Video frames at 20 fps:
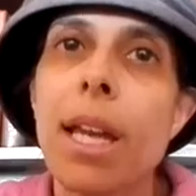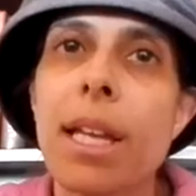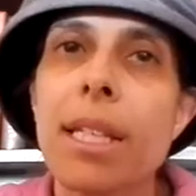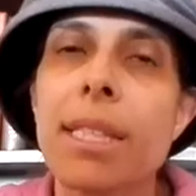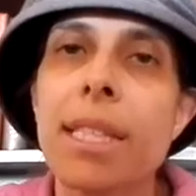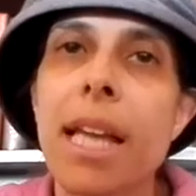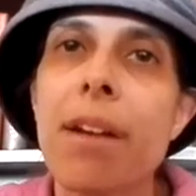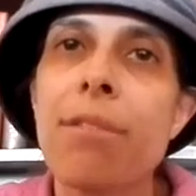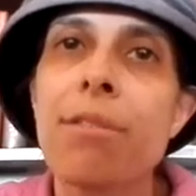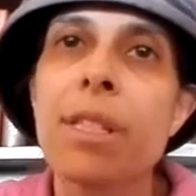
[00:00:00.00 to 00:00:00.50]

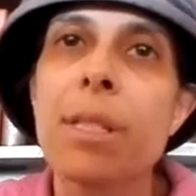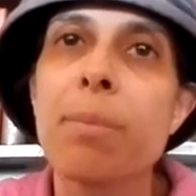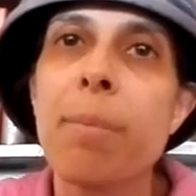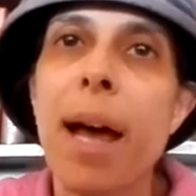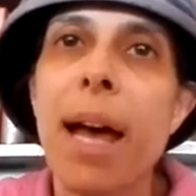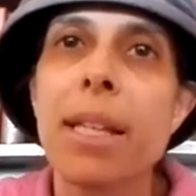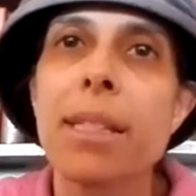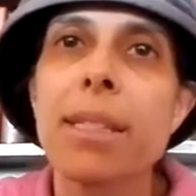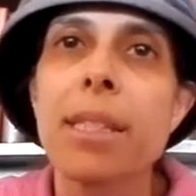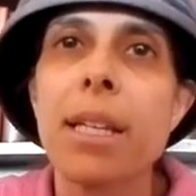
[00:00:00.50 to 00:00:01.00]
Esav
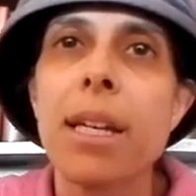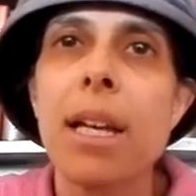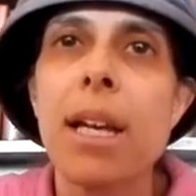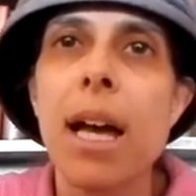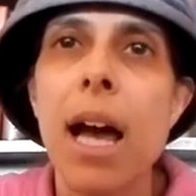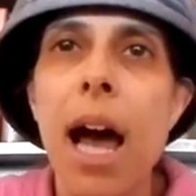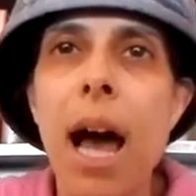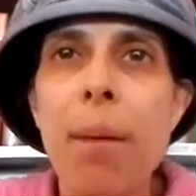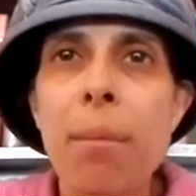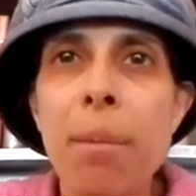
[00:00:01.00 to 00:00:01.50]
responds,
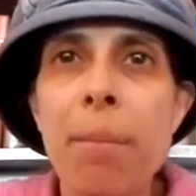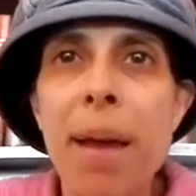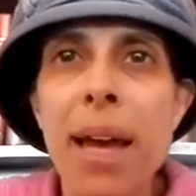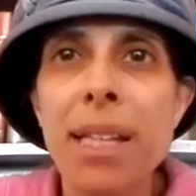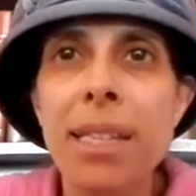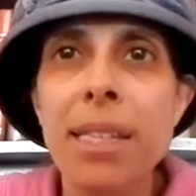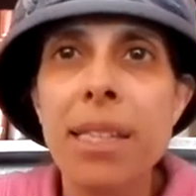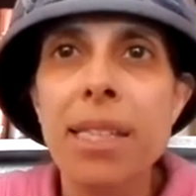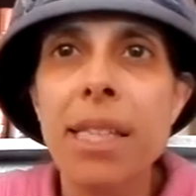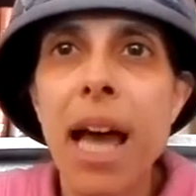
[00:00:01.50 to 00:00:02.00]
"I'm
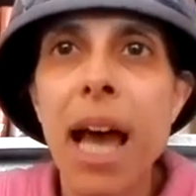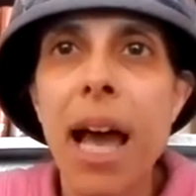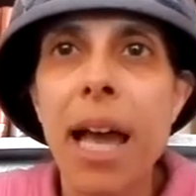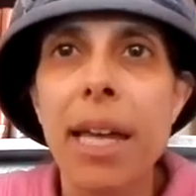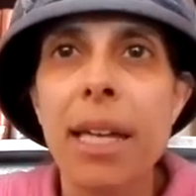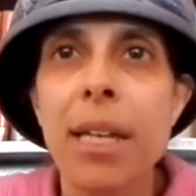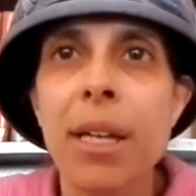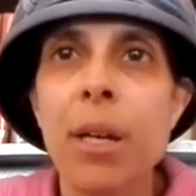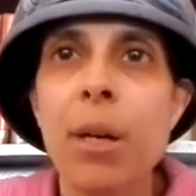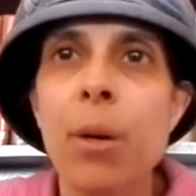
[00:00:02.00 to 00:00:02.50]
about to
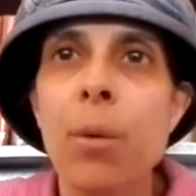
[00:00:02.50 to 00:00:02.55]
die.